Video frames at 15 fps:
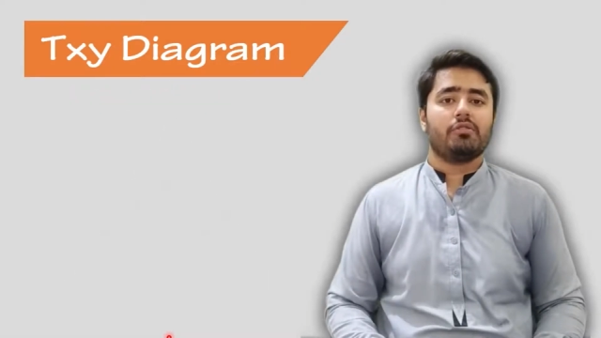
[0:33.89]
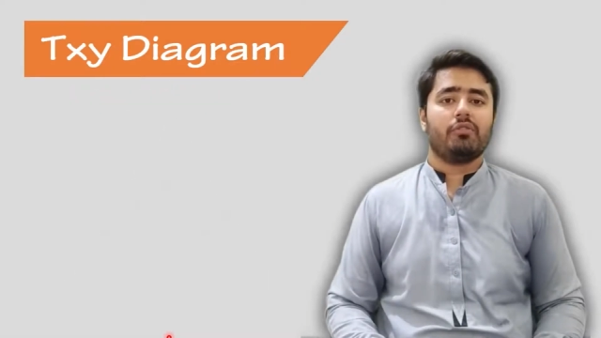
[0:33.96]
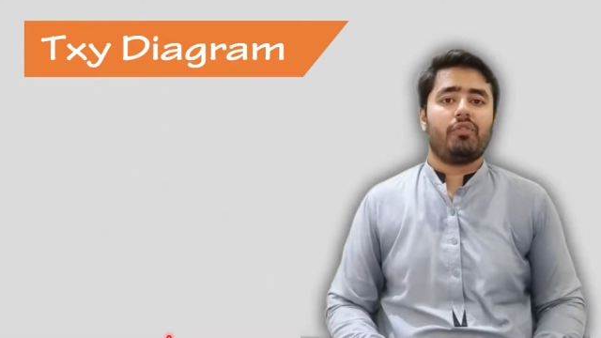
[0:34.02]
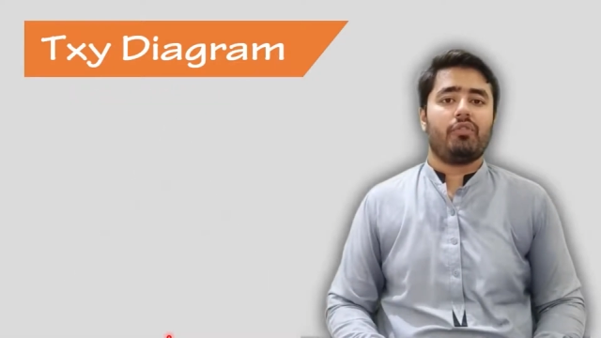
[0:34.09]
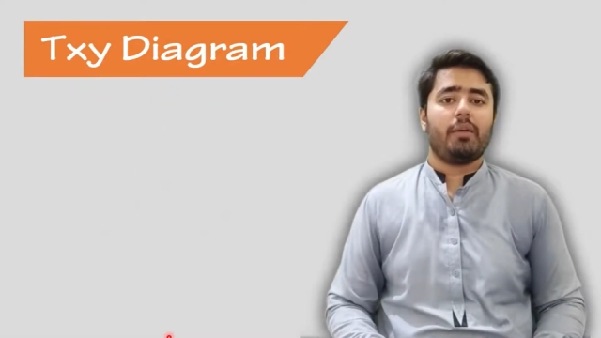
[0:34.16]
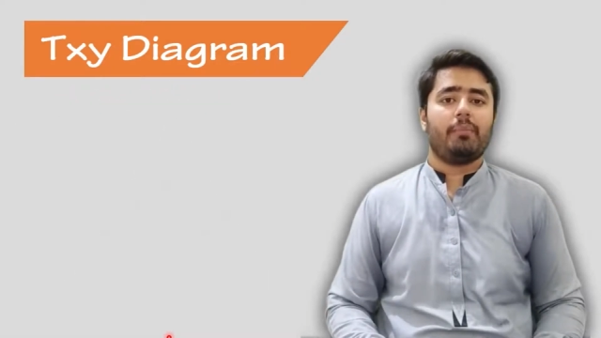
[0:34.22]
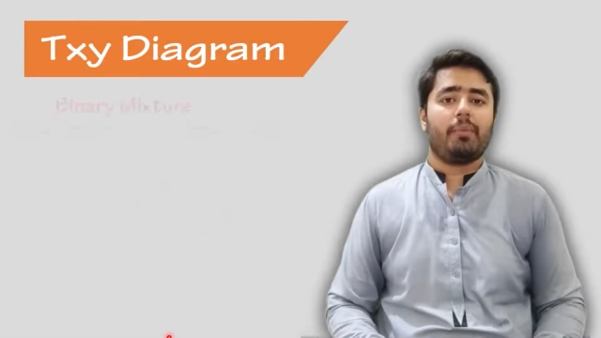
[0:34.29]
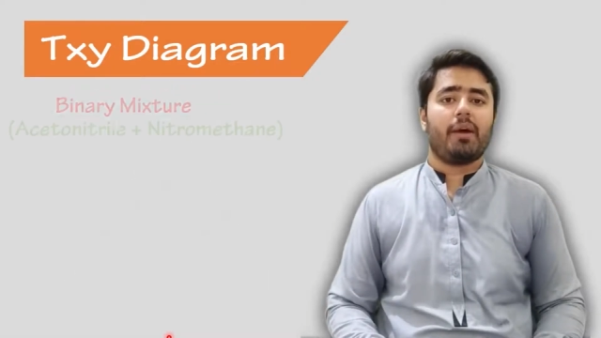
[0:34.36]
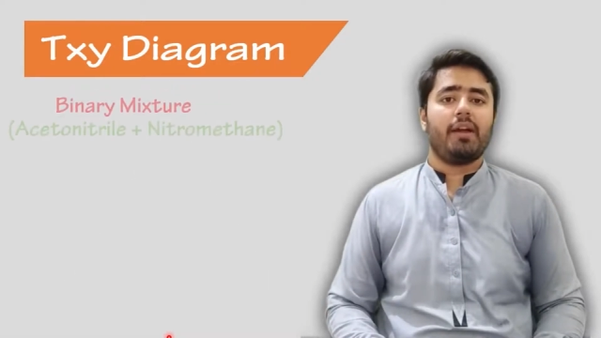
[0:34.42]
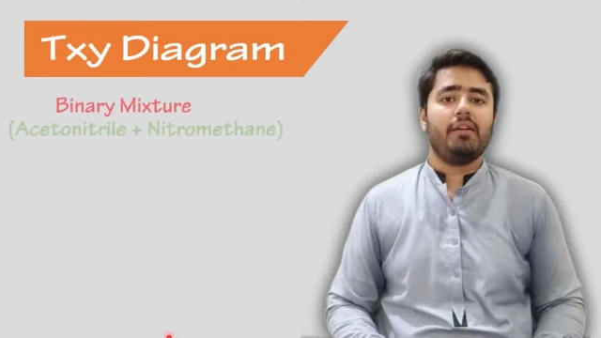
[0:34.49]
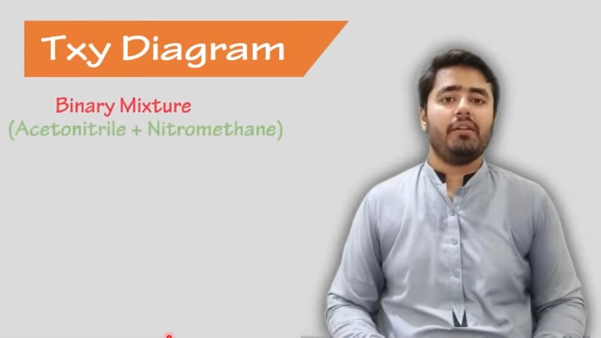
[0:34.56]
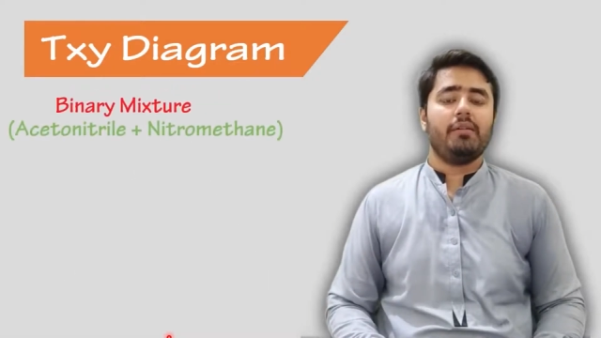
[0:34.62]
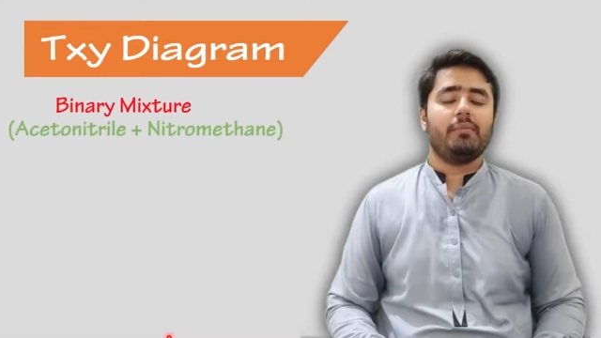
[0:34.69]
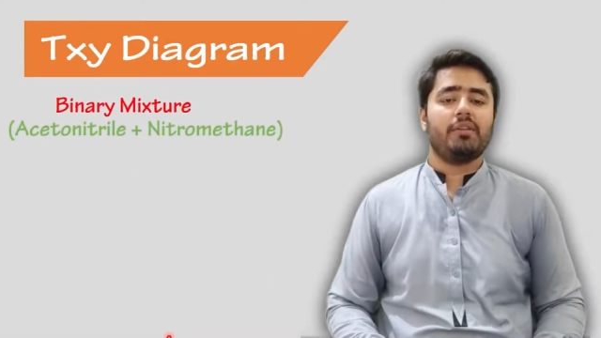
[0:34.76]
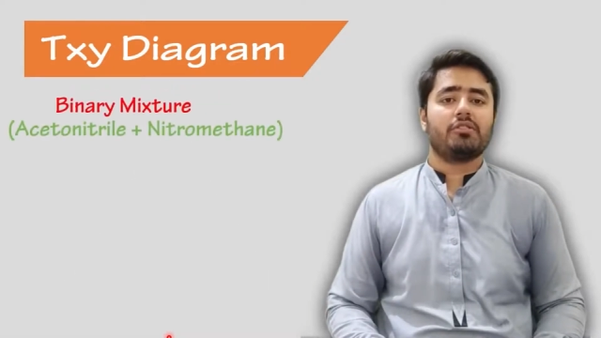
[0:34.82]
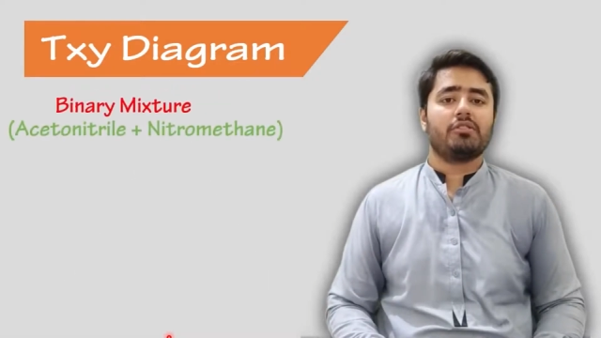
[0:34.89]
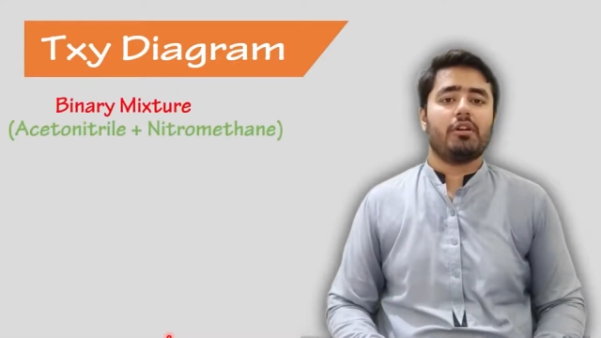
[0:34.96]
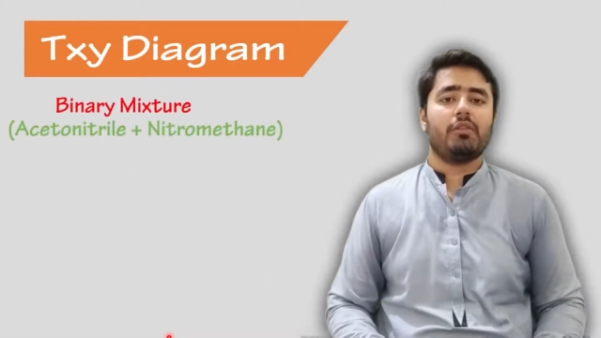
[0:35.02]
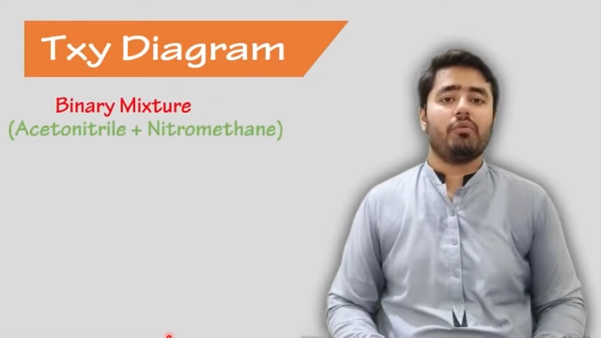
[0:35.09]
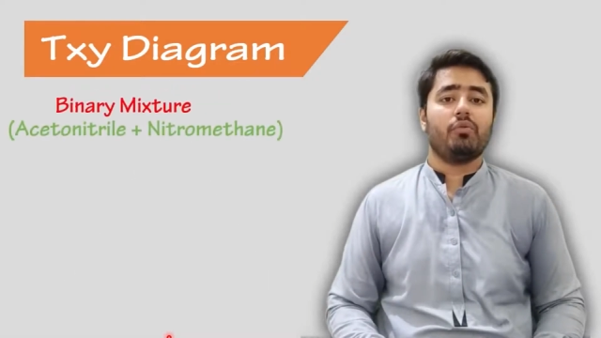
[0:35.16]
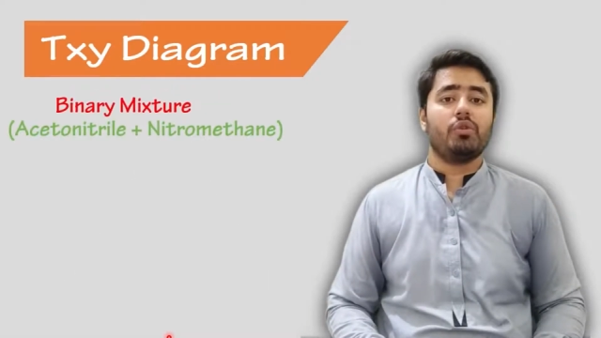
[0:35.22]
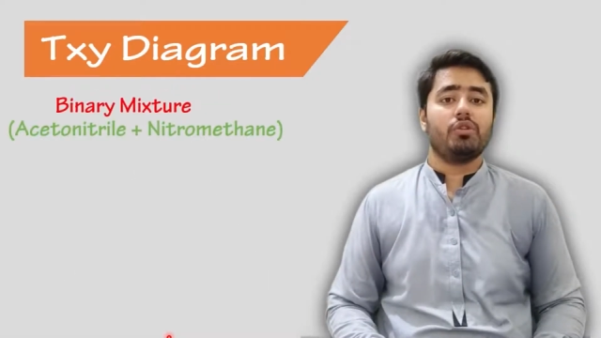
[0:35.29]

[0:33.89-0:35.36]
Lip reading: So for binary mixture,